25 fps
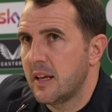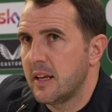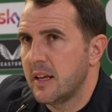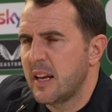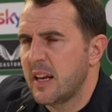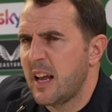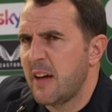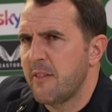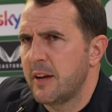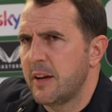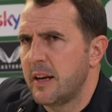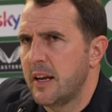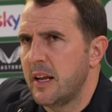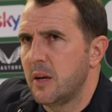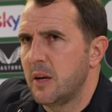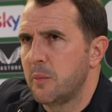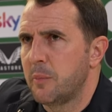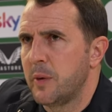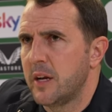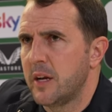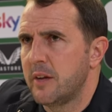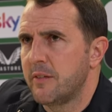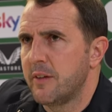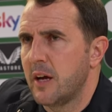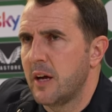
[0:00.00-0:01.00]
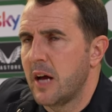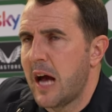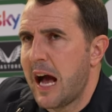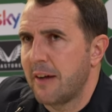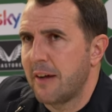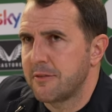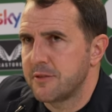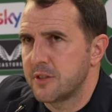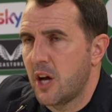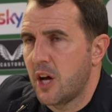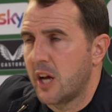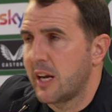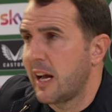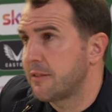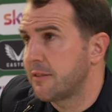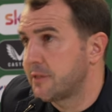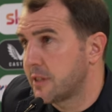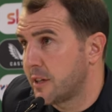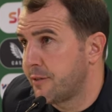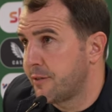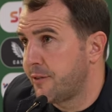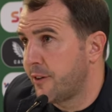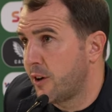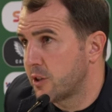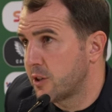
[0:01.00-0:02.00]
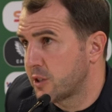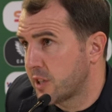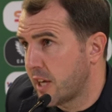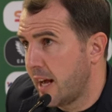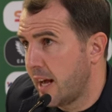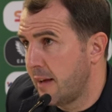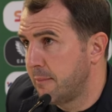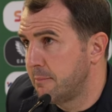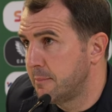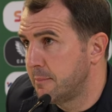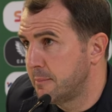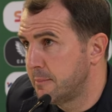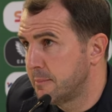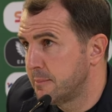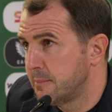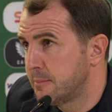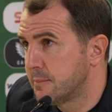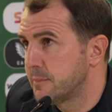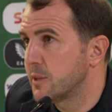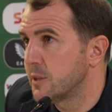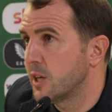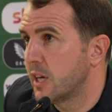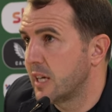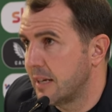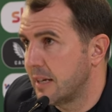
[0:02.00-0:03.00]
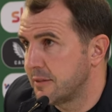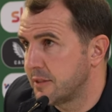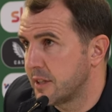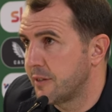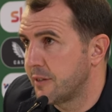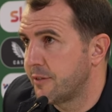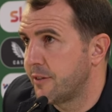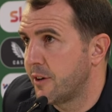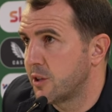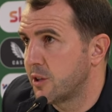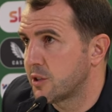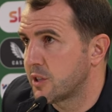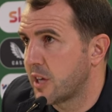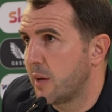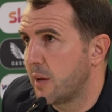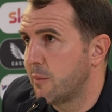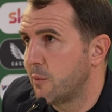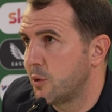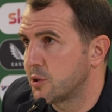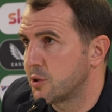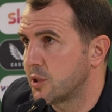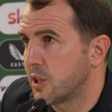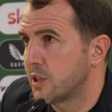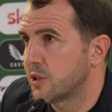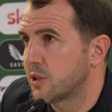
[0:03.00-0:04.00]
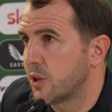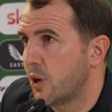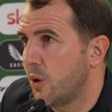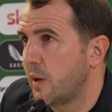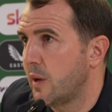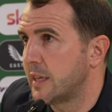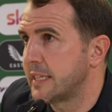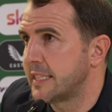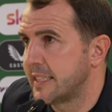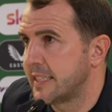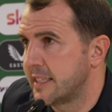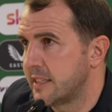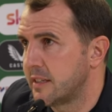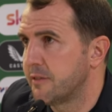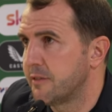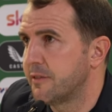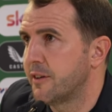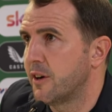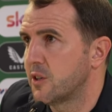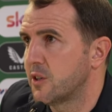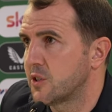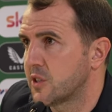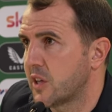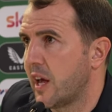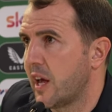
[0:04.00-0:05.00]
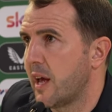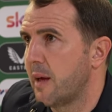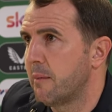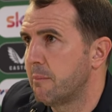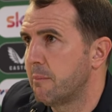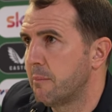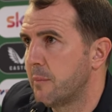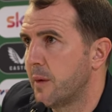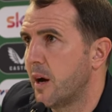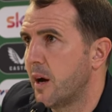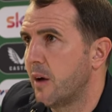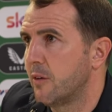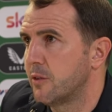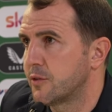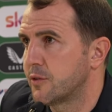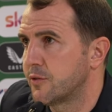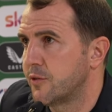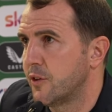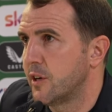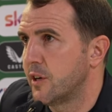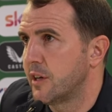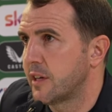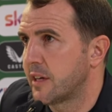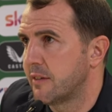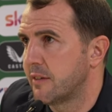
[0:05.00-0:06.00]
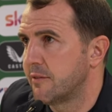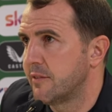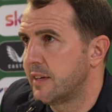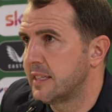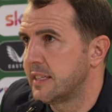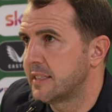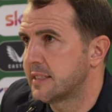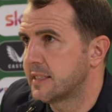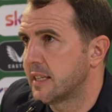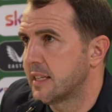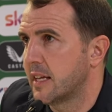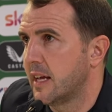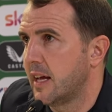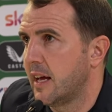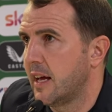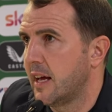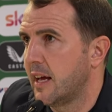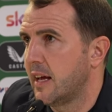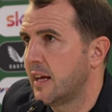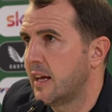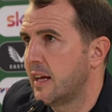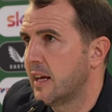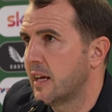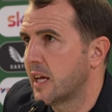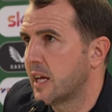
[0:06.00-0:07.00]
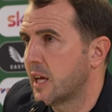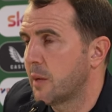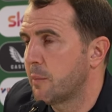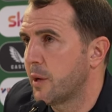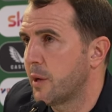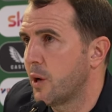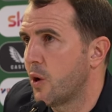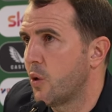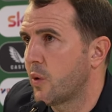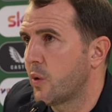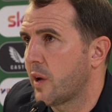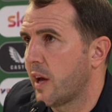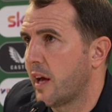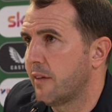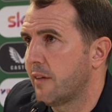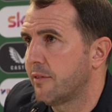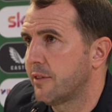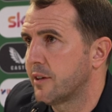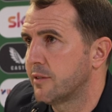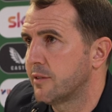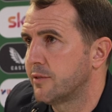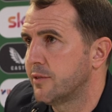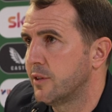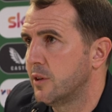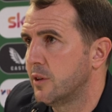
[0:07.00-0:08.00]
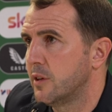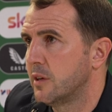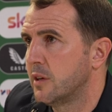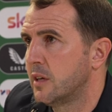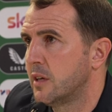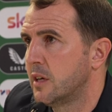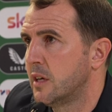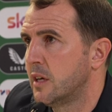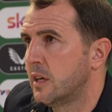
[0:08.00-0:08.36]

you'd have a little bit of it. Not after the first game. Yeah. Not after the first game. Once I saw what he did in the first game, I was fully convinced he'd be okay for the full